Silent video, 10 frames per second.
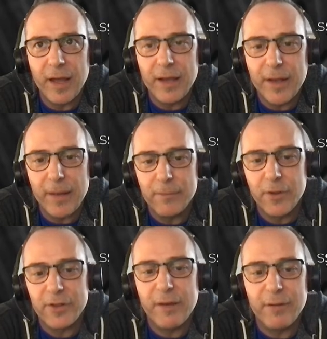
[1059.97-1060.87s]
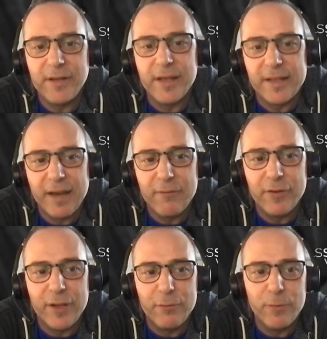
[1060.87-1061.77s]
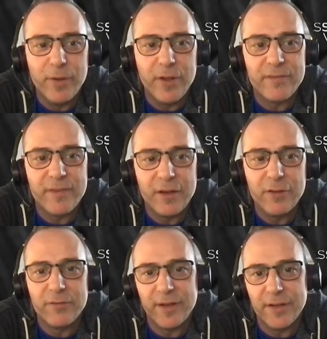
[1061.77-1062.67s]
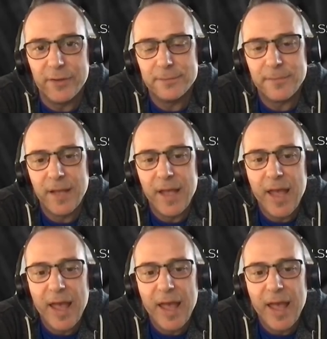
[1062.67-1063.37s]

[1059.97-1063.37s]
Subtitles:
I'm not guaranteed that everything will be a single vendor.